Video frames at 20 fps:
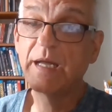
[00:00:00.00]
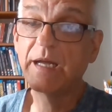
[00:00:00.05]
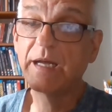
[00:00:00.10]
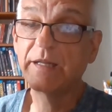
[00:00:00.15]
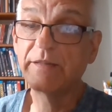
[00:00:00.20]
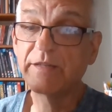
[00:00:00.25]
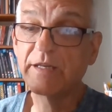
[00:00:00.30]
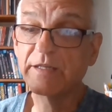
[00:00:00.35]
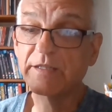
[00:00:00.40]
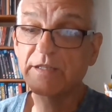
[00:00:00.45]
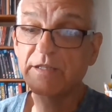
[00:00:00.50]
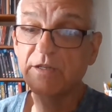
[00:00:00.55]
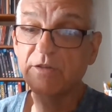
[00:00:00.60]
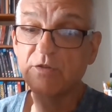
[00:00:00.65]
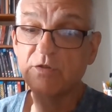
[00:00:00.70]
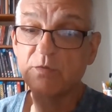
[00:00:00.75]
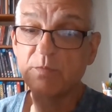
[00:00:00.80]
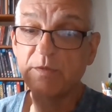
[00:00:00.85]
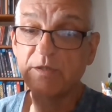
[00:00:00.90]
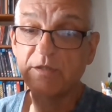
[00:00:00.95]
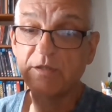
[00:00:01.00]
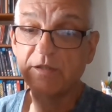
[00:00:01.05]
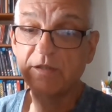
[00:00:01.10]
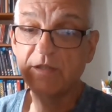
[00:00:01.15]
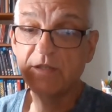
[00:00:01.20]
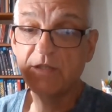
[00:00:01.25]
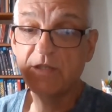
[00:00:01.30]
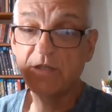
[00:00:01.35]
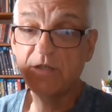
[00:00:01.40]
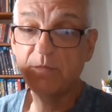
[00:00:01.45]
and that tells me that
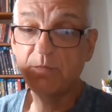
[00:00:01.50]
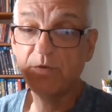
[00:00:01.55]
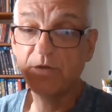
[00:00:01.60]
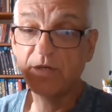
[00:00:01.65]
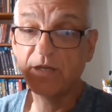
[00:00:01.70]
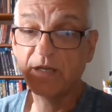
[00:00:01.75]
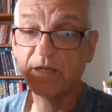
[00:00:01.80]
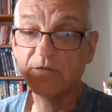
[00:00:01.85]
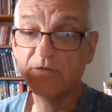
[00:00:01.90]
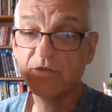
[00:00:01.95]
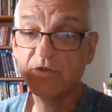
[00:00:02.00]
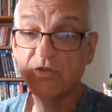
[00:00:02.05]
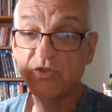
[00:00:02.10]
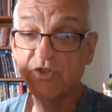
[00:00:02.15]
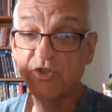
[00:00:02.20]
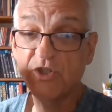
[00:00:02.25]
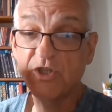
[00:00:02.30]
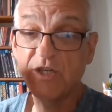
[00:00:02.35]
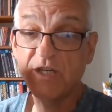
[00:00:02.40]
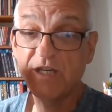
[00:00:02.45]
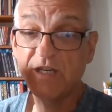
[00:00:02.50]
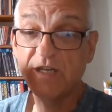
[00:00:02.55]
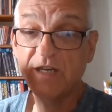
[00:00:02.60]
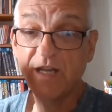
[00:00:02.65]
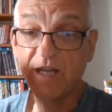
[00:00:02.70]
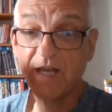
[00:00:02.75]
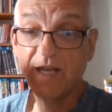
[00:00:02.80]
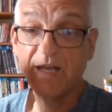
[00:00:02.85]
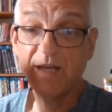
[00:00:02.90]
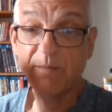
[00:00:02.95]
this is pronounced
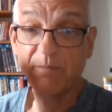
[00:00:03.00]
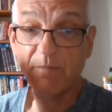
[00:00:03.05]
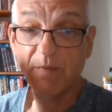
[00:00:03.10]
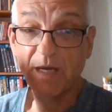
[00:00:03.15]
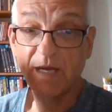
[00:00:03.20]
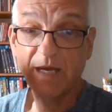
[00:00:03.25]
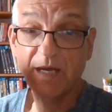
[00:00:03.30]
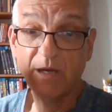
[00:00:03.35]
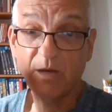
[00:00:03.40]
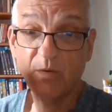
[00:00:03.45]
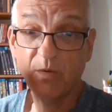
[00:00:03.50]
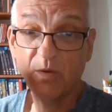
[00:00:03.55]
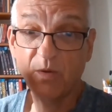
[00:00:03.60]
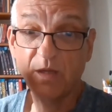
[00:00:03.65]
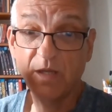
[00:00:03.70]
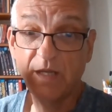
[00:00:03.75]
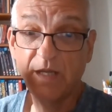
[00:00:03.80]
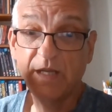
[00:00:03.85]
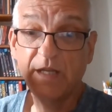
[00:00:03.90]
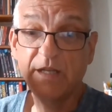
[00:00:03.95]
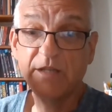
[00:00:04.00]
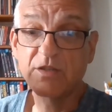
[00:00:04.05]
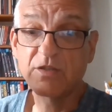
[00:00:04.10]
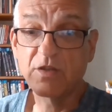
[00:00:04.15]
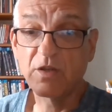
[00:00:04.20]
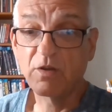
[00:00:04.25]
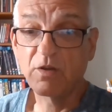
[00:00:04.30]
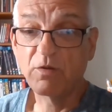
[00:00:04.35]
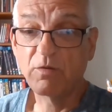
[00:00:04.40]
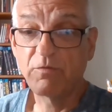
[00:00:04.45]
Jean M. Owl.
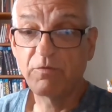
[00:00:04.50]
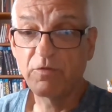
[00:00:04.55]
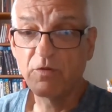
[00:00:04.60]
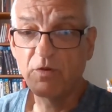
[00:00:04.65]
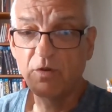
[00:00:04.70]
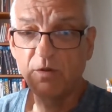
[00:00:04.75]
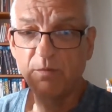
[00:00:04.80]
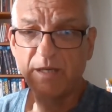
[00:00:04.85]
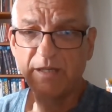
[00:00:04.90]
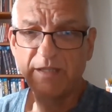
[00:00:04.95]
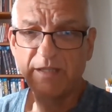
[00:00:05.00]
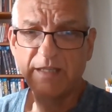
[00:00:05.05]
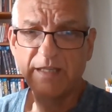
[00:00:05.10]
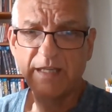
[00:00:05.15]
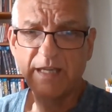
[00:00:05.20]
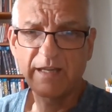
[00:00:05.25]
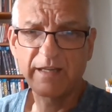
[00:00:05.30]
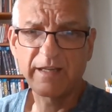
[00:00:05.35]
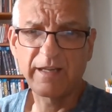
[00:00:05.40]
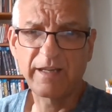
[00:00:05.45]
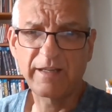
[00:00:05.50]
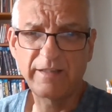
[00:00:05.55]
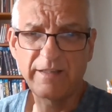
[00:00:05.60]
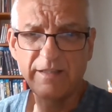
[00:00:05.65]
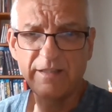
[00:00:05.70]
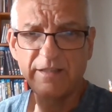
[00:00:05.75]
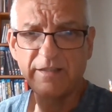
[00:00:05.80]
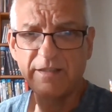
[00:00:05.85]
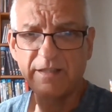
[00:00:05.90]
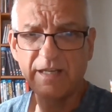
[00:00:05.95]
So for all my
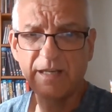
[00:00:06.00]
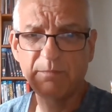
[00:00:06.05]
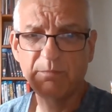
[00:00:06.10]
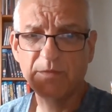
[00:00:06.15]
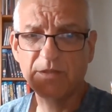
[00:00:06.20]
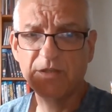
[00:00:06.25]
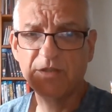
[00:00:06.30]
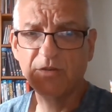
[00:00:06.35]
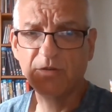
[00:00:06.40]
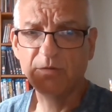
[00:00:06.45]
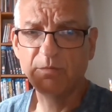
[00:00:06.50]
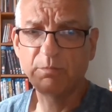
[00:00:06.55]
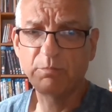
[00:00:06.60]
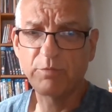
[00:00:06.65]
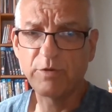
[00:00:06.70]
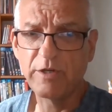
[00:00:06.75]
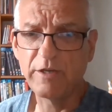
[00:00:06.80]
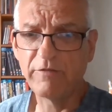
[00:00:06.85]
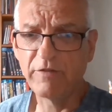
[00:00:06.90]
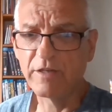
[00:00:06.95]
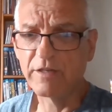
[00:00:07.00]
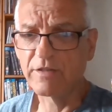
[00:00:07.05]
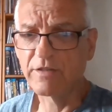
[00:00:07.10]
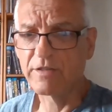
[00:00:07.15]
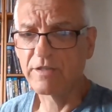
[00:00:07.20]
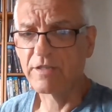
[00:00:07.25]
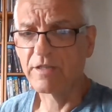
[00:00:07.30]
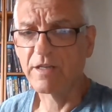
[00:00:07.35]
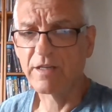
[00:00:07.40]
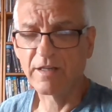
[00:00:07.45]
cack-handed attempts on
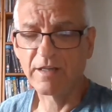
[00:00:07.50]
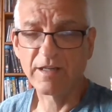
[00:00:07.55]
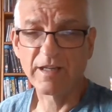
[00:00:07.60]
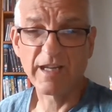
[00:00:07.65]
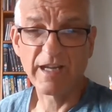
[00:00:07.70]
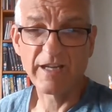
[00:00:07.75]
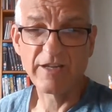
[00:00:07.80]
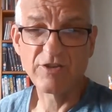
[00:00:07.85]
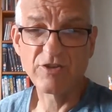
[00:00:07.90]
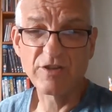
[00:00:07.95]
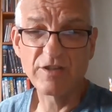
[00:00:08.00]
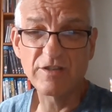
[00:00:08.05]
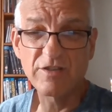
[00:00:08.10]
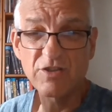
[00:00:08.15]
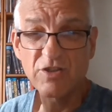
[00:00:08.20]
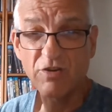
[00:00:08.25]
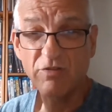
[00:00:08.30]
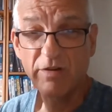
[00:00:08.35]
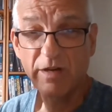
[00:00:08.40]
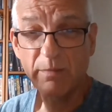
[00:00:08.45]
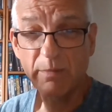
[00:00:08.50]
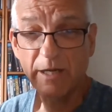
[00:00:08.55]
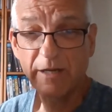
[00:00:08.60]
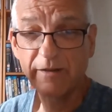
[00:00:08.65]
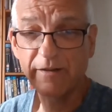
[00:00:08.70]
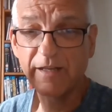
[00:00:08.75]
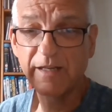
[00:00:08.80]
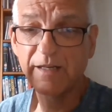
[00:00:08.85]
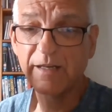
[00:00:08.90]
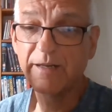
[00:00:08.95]
previous occasions, sorry
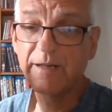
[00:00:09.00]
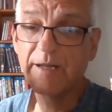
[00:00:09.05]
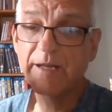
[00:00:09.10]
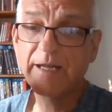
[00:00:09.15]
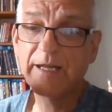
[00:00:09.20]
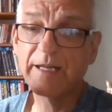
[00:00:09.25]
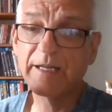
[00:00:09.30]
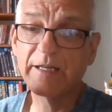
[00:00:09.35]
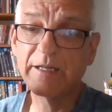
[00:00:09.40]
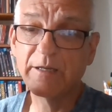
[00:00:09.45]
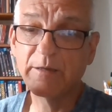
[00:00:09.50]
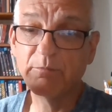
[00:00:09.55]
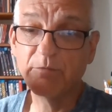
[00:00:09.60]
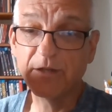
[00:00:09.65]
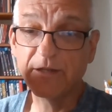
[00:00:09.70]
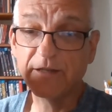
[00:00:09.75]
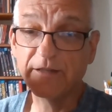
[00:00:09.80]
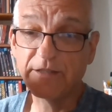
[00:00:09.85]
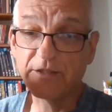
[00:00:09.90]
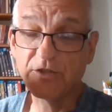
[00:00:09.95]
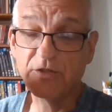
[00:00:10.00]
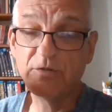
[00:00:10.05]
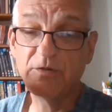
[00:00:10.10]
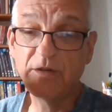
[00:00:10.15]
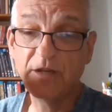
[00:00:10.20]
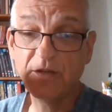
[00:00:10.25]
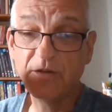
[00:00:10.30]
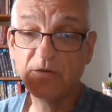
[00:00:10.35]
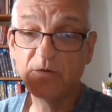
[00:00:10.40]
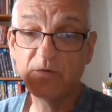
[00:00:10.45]
about that, but I do
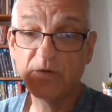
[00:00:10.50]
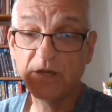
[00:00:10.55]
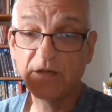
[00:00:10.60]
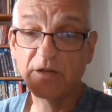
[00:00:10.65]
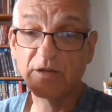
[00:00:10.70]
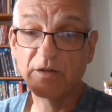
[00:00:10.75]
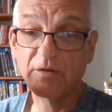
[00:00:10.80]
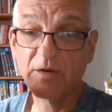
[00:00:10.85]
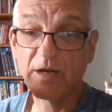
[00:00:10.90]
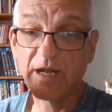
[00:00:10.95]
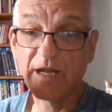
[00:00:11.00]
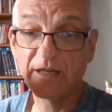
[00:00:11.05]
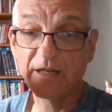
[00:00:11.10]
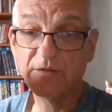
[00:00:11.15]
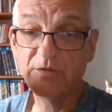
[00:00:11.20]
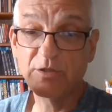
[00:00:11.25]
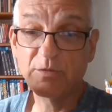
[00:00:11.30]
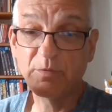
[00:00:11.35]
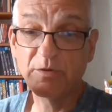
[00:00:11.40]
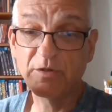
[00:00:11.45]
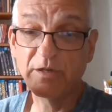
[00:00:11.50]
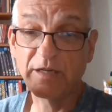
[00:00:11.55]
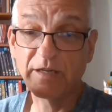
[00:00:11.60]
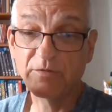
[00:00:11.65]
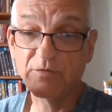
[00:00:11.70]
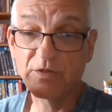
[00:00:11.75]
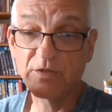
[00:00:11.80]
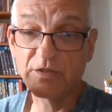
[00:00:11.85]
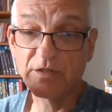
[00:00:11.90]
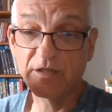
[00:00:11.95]
know now how to
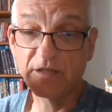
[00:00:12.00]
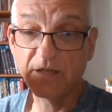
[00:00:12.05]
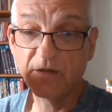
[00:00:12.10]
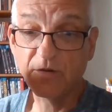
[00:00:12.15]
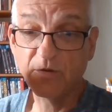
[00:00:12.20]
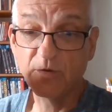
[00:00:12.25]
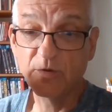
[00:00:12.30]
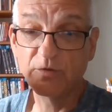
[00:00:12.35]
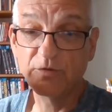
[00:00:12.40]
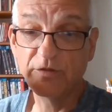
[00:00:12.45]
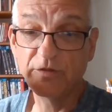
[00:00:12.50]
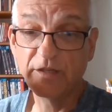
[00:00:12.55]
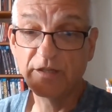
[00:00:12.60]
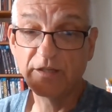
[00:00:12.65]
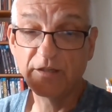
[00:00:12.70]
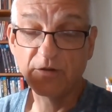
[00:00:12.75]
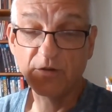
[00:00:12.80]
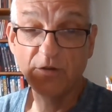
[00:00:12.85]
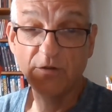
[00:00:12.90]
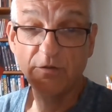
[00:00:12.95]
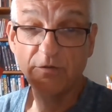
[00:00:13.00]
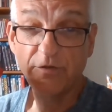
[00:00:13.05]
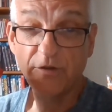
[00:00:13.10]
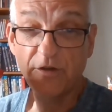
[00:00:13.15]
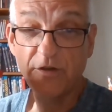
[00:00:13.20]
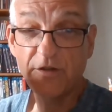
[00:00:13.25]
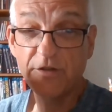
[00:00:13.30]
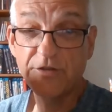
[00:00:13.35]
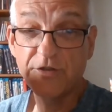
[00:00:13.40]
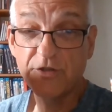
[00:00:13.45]
pronounce the author of
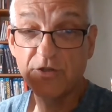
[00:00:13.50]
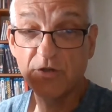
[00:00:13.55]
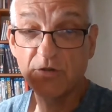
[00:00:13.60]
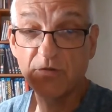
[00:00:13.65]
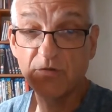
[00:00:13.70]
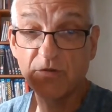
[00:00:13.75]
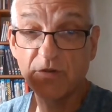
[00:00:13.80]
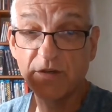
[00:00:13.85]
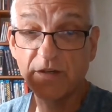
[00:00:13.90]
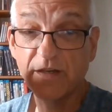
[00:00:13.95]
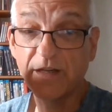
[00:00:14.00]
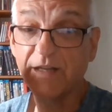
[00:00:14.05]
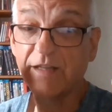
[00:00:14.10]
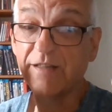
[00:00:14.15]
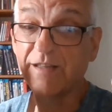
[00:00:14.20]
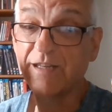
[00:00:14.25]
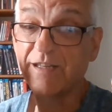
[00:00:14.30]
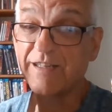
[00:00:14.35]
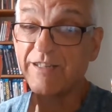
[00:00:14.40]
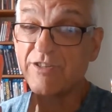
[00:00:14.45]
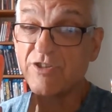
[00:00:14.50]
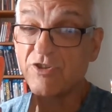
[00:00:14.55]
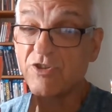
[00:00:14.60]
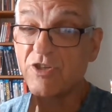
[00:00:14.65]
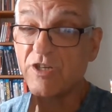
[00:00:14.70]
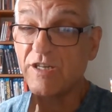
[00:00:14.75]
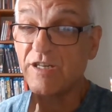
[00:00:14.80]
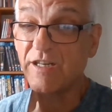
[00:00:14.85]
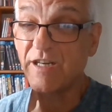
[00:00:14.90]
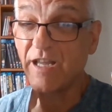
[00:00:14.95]
Earth's Children, and that is
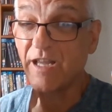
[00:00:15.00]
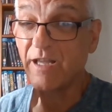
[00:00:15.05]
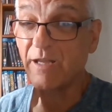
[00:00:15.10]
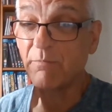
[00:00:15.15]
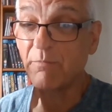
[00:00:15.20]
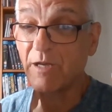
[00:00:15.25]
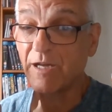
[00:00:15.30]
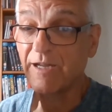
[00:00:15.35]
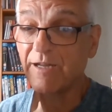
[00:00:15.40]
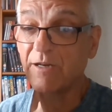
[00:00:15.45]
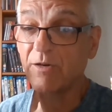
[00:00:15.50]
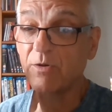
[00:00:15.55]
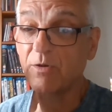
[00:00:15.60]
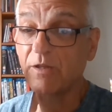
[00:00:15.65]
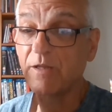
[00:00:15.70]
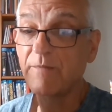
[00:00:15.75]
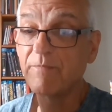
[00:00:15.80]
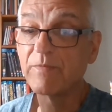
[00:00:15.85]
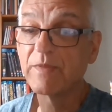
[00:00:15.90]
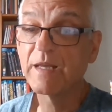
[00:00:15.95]
Jean M. Owl.